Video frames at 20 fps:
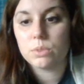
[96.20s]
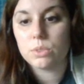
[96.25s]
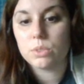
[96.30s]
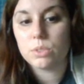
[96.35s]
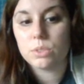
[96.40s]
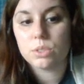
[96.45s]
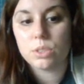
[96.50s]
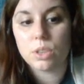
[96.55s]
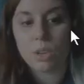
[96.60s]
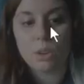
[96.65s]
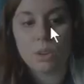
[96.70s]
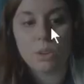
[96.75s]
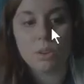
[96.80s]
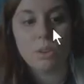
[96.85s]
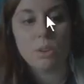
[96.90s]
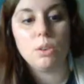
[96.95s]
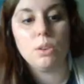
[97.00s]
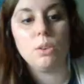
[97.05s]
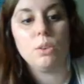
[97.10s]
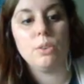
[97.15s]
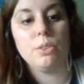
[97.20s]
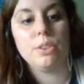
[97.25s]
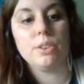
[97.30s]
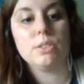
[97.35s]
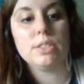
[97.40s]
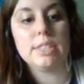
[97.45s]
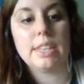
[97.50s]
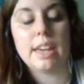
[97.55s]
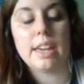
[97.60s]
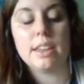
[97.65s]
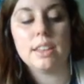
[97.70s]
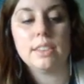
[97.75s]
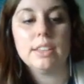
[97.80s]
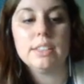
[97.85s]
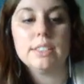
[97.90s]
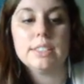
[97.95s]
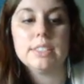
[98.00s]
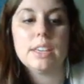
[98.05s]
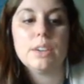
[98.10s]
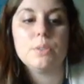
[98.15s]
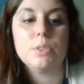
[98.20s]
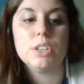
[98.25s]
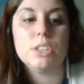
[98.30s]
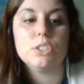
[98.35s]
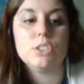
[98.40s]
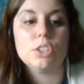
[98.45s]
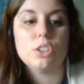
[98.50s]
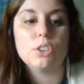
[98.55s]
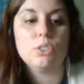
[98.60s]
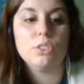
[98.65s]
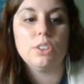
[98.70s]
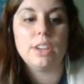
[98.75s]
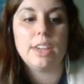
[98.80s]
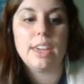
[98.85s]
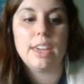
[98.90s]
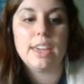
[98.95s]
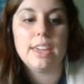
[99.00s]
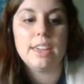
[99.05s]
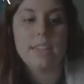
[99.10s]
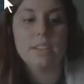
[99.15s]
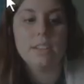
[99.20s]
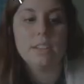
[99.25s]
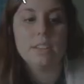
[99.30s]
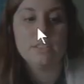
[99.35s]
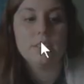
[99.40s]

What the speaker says: so there's that. Let's say I wanted to create a